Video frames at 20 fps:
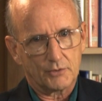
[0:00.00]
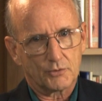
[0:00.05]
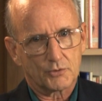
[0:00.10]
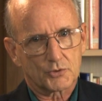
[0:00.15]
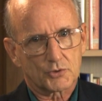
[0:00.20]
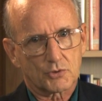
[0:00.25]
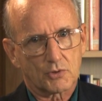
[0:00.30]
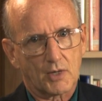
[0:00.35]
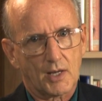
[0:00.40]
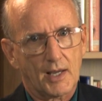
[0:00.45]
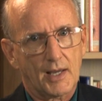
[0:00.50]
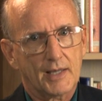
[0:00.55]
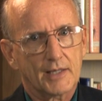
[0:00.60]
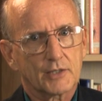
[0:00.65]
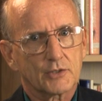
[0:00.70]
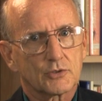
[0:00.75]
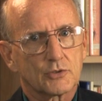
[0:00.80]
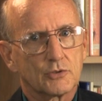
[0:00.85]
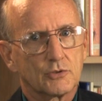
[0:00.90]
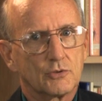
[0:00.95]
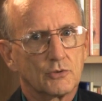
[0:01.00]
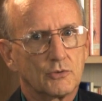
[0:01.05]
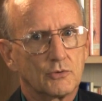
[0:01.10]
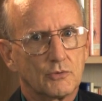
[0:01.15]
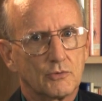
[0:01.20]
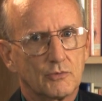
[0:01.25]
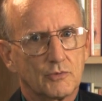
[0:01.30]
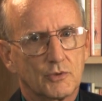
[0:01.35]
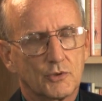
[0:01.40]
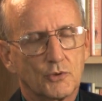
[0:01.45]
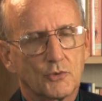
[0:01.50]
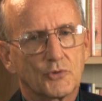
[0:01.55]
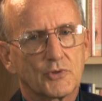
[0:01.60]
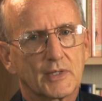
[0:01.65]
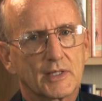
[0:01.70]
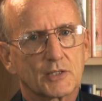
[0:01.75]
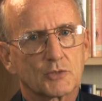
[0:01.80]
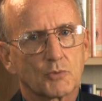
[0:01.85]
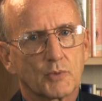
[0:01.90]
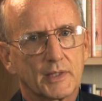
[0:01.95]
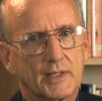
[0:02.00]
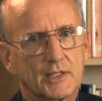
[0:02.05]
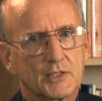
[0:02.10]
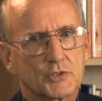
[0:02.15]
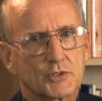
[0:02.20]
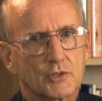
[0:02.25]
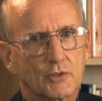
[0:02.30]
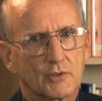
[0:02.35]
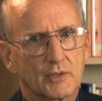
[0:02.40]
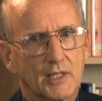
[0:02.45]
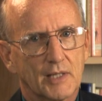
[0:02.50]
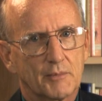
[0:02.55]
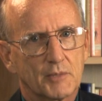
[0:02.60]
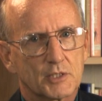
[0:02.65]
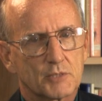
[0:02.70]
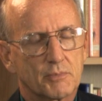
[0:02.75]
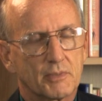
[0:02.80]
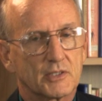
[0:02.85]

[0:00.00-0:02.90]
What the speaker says: who's trying to do things within certain limits,